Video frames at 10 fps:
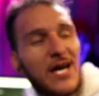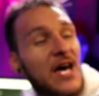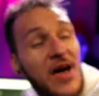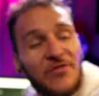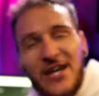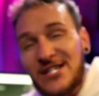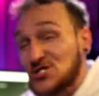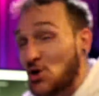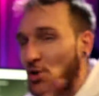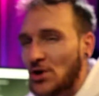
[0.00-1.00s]
And things
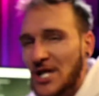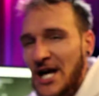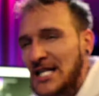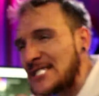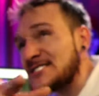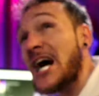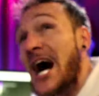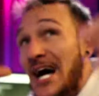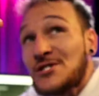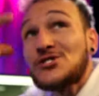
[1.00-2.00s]
correlate. That's
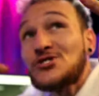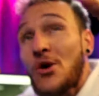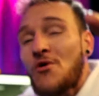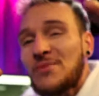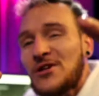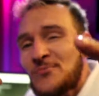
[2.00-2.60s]
God just showing me